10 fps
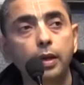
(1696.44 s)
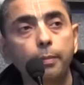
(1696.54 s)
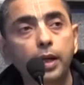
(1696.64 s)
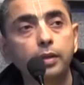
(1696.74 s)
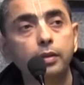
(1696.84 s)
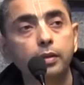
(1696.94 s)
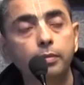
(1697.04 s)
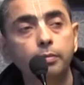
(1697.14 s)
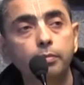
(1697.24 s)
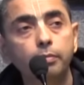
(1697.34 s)
but
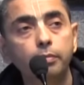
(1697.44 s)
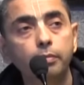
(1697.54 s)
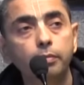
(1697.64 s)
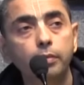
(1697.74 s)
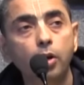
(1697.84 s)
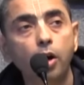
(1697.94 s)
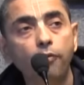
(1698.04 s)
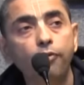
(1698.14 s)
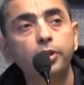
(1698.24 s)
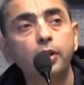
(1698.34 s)

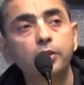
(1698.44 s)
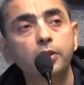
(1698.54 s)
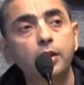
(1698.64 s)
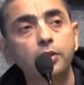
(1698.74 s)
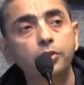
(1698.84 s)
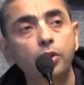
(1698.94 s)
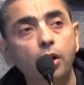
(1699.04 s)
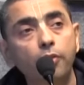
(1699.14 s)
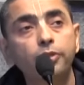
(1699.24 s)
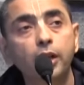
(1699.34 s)
offer the results
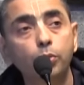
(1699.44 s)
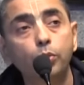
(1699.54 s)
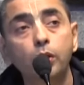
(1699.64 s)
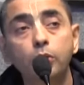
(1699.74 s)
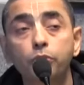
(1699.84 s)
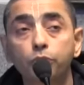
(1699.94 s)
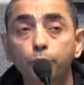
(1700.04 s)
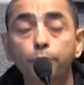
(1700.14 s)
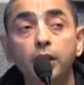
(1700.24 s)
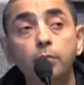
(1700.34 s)
of that work to
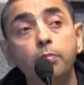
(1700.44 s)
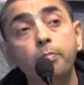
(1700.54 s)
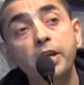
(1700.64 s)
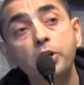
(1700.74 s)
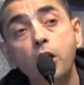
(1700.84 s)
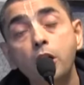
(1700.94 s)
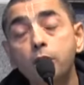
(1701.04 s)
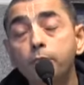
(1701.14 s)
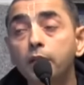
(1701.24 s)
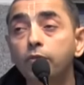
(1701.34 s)
Supreme may
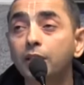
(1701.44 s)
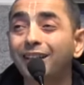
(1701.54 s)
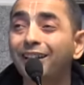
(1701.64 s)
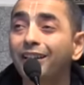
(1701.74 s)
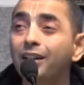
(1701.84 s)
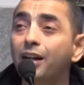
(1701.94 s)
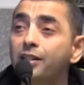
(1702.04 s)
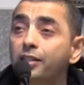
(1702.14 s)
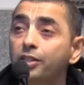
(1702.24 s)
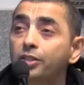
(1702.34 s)
not be with a clear
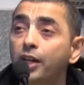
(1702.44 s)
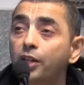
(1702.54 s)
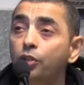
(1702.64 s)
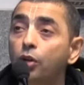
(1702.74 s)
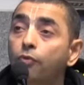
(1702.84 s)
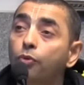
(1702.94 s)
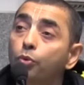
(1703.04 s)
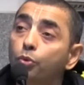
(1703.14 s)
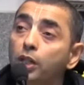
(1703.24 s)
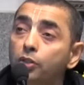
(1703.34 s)
understanding of
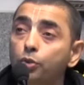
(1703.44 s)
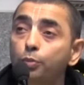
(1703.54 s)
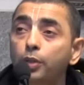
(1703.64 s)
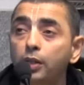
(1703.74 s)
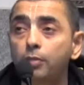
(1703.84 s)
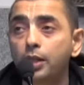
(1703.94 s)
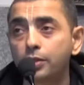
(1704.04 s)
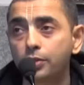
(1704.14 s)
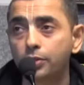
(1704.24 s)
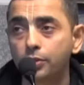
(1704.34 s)
who that Supreme
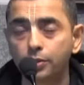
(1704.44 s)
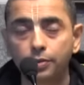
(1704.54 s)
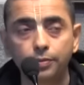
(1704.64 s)
is.